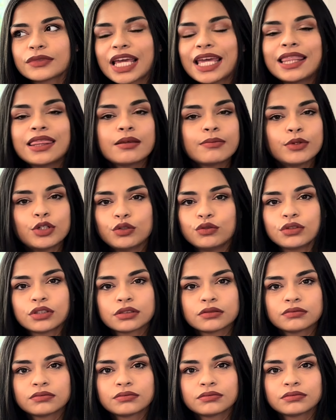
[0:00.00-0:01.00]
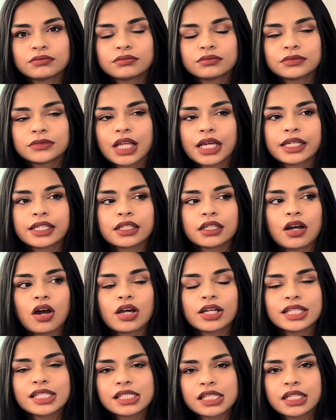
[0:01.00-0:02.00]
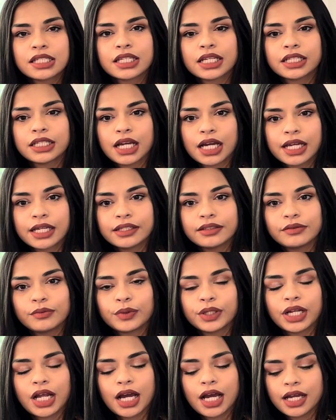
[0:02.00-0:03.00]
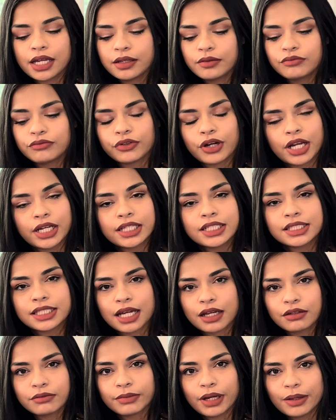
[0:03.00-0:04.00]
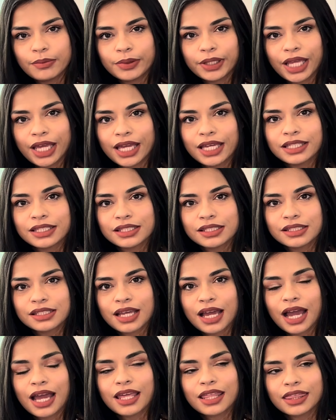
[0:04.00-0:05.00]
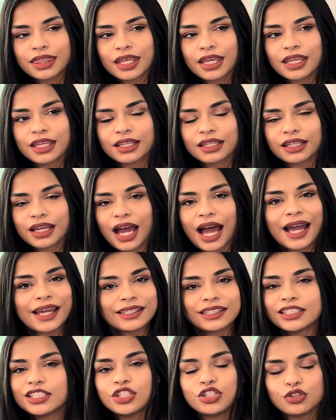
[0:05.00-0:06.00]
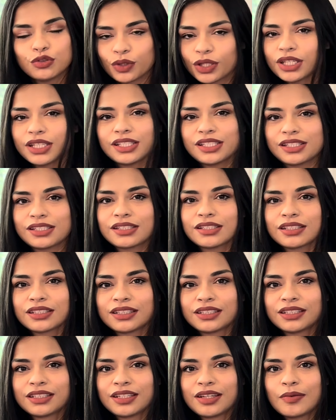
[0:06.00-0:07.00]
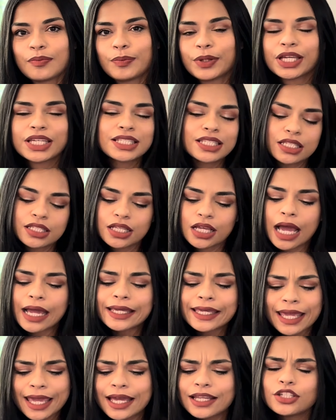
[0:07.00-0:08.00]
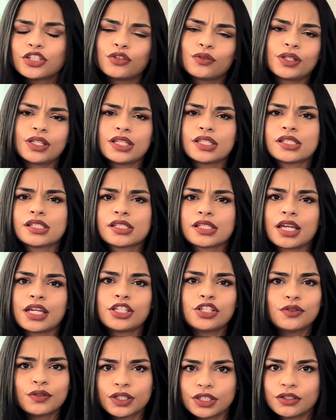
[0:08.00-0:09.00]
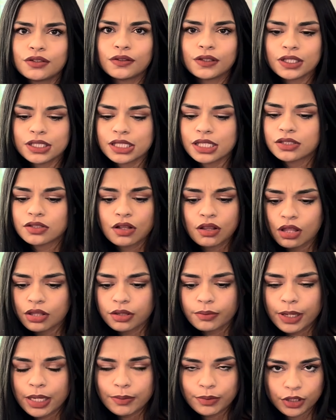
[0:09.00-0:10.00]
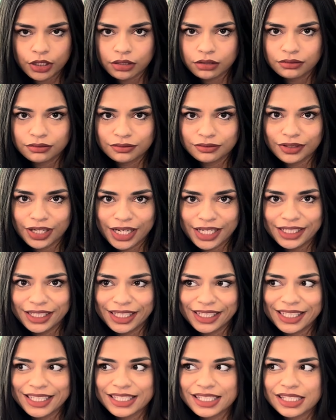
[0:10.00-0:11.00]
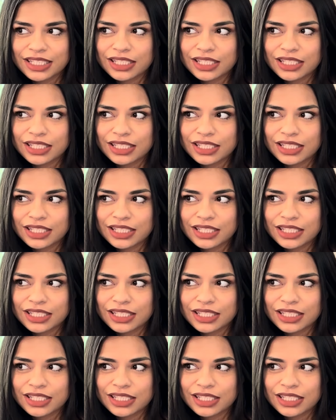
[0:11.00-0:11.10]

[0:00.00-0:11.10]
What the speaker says: in the mood. Like on a Sunday night when I'm writing down my plans, I think I can do this because I can do this and you can do this. It's all on the paper, right? Like